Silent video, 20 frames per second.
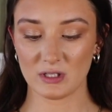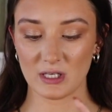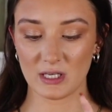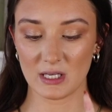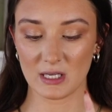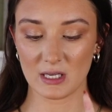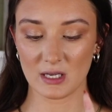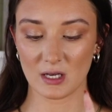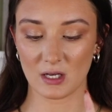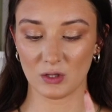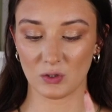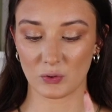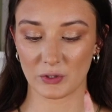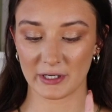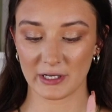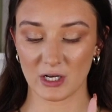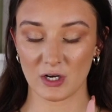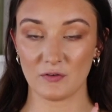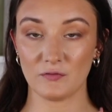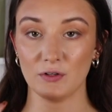the
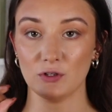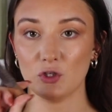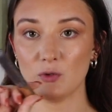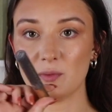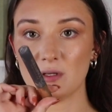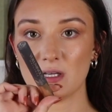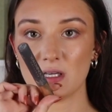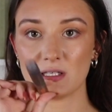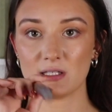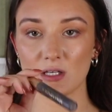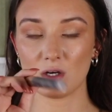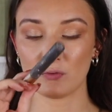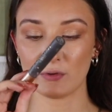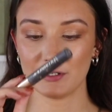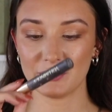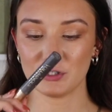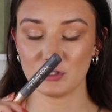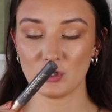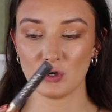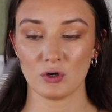L'Oreal Voluminous
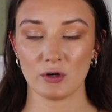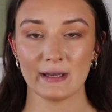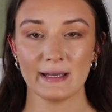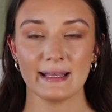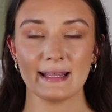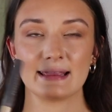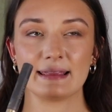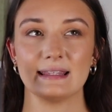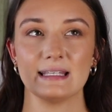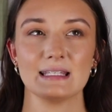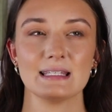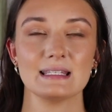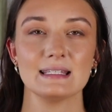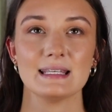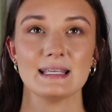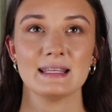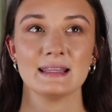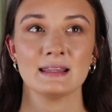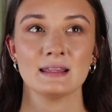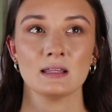Original. This
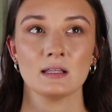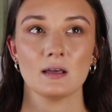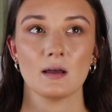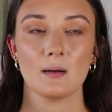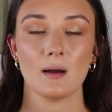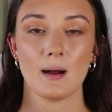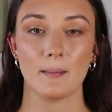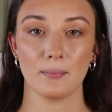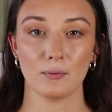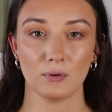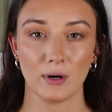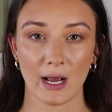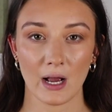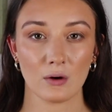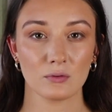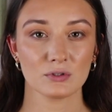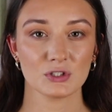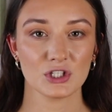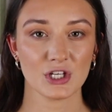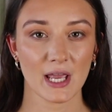is in a
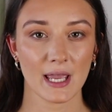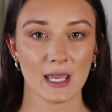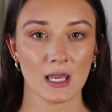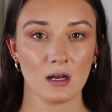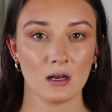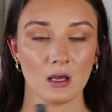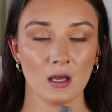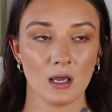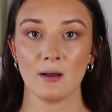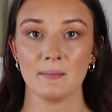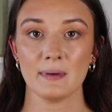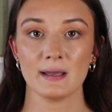brown shade. Our